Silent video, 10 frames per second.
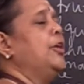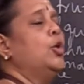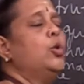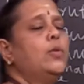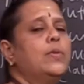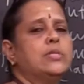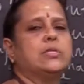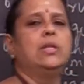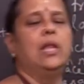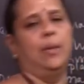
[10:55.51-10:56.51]

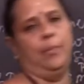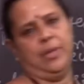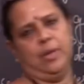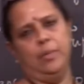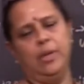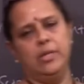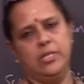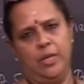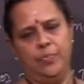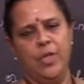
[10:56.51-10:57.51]
universal
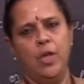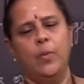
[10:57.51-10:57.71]
applicability.